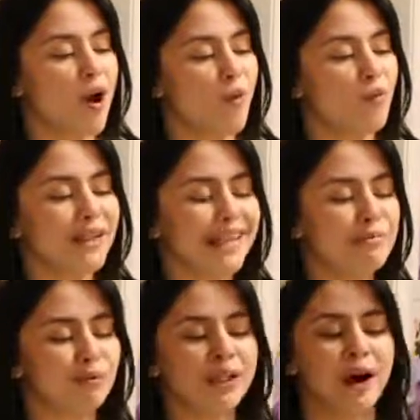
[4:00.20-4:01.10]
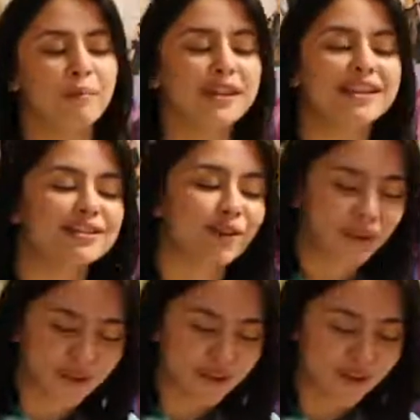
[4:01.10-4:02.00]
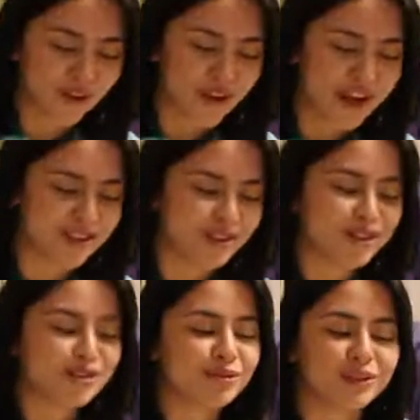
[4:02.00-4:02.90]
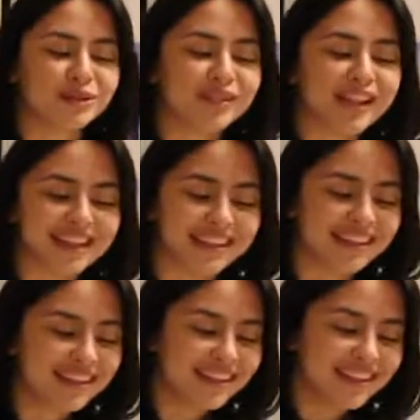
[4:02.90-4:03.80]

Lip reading: what they bring up in this article is just sort of like